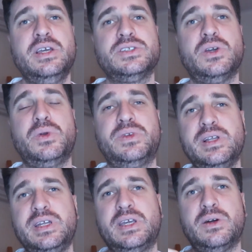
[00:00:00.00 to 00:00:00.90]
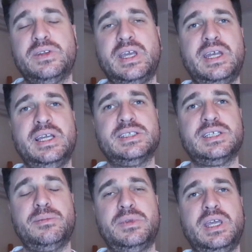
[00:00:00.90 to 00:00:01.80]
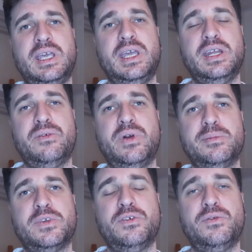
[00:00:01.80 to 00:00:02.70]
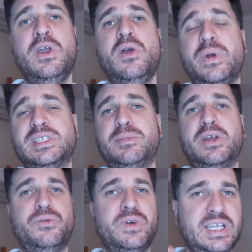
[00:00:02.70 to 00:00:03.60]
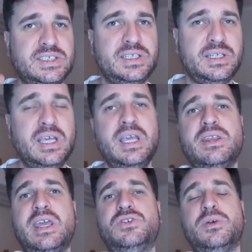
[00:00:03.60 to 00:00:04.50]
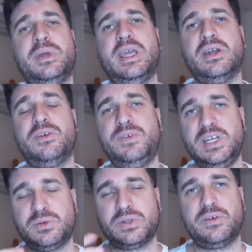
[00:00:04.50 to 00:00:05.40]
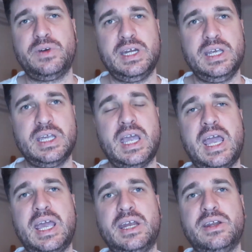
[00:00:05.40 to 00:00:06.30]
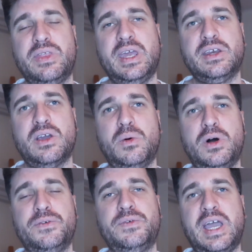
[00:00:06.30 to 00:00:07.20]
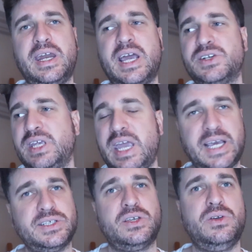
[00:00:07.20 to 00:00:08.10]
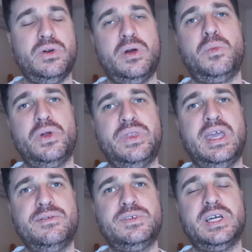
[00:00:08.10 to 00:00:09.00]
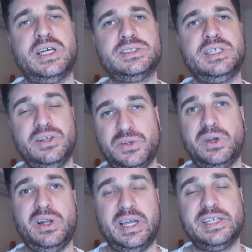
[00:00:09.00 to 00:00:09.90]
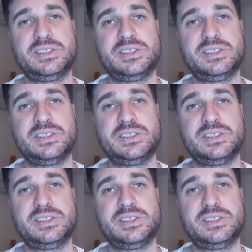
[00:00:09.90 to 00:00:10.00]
So utility content is something in the realms of when someone reads it, they should be able to finish what they're reading and then go off and actually execute on what they've just internalized.